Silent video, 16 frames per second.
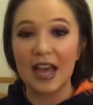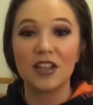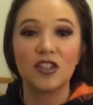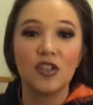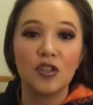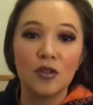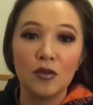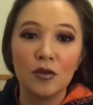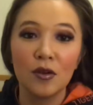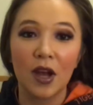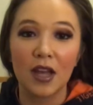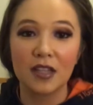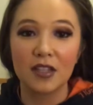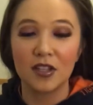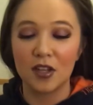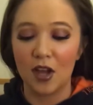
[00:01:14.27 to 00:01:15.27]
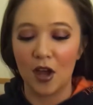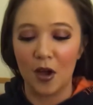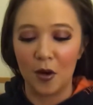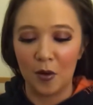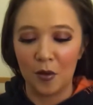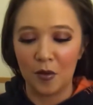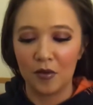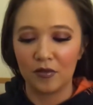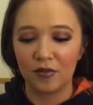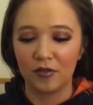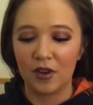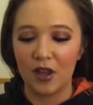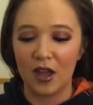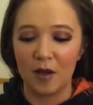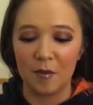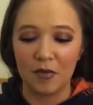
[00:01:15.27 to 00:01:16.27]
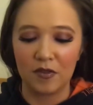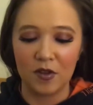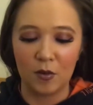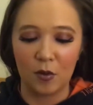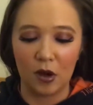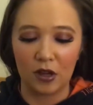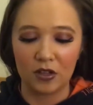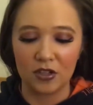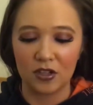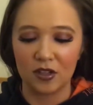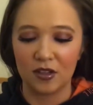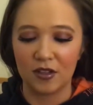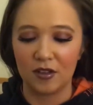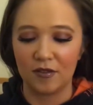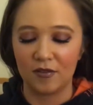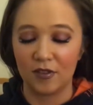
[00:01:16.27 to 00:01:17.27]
As you guys know, if you watched the